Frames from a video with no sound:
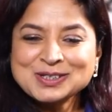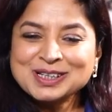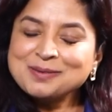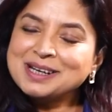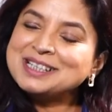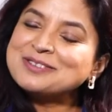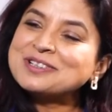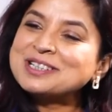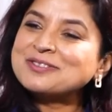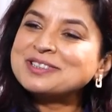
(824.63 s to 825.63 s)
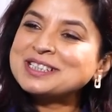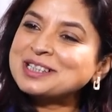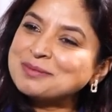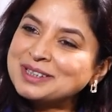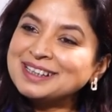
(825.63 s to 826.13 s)
so andha mari different
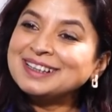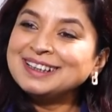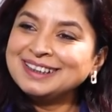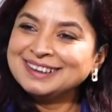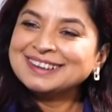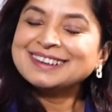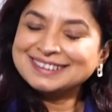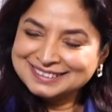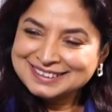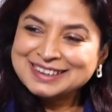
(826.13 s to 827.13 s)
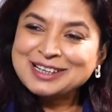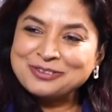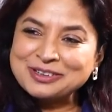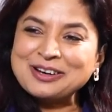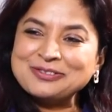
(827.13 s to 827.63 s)
script ke
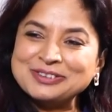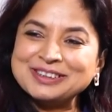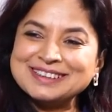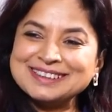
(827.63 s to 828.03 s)
different effort.